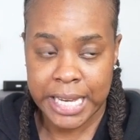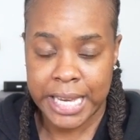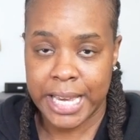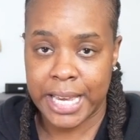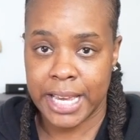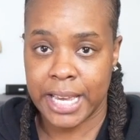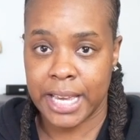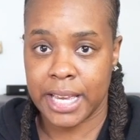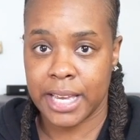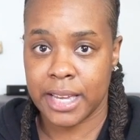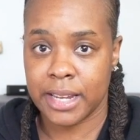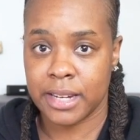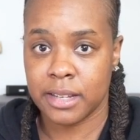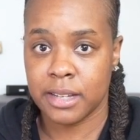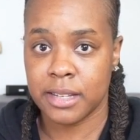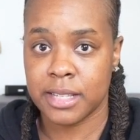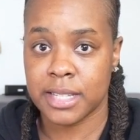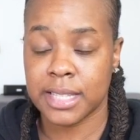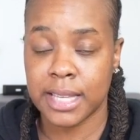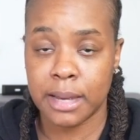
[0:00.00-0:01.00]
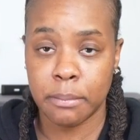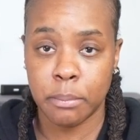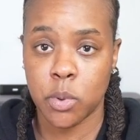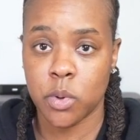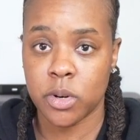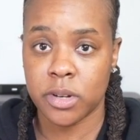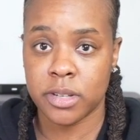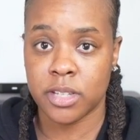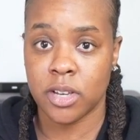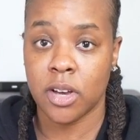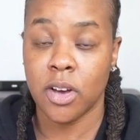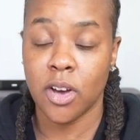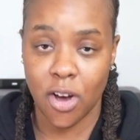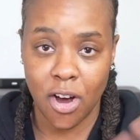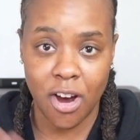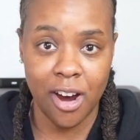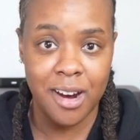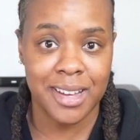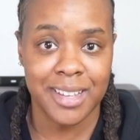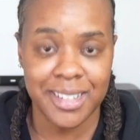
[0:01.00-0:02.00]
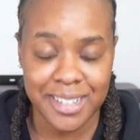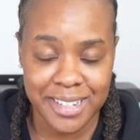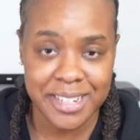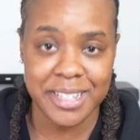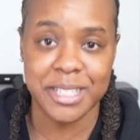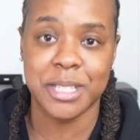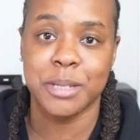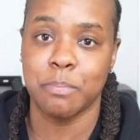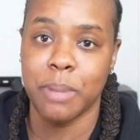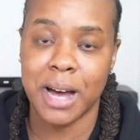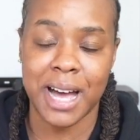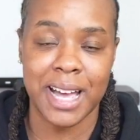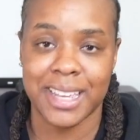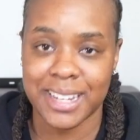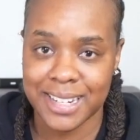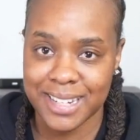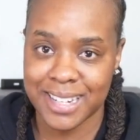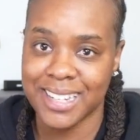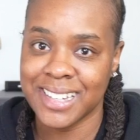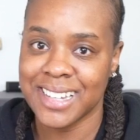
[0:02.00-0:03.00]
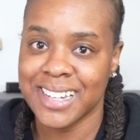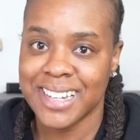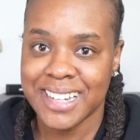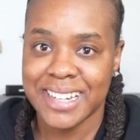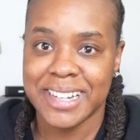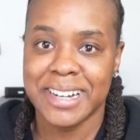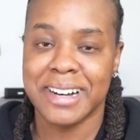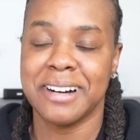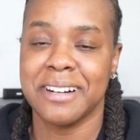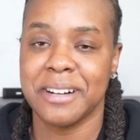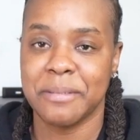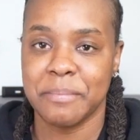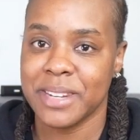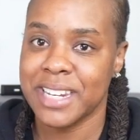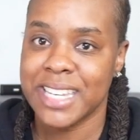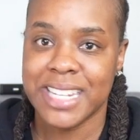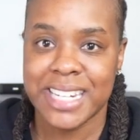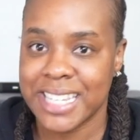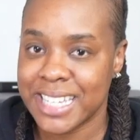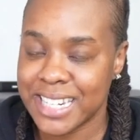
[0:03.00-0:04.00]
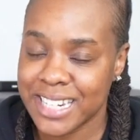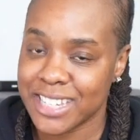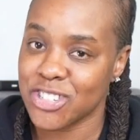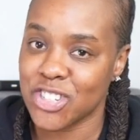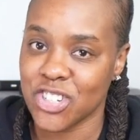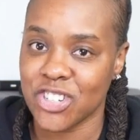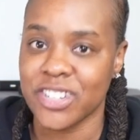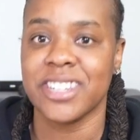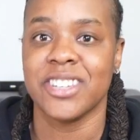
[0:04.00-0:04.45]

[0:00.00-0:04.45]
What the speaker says: and slant boards are good despite needing an injury.